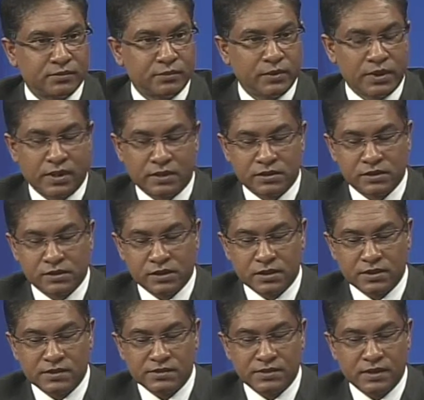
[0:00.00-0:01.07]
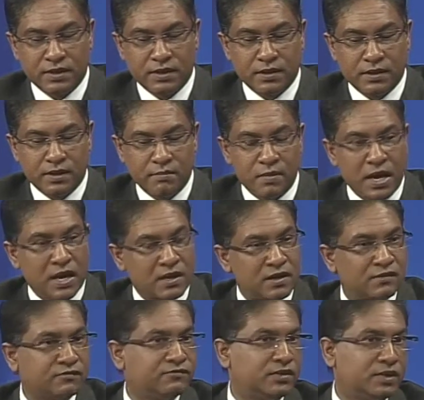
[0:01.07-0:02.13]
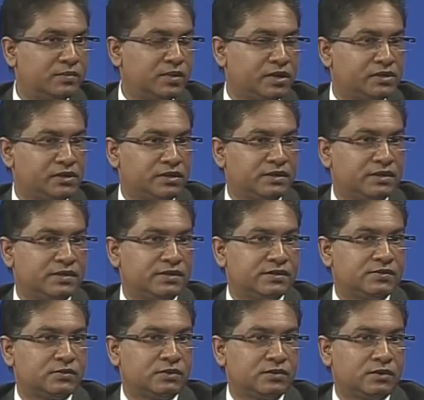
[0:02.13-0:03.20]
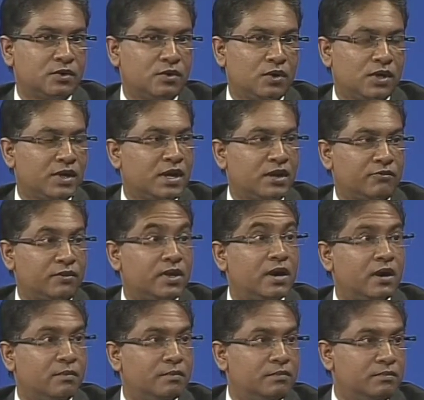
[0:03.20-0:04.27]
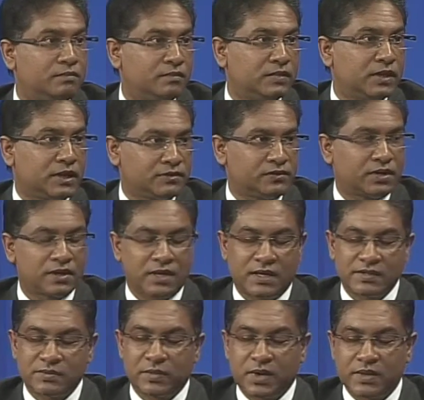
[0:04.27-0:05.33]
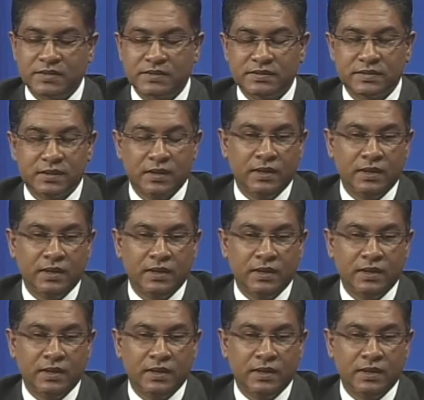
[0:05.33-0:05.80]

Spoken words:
which is the marker for the budget is called the Henry Hub natural gas price.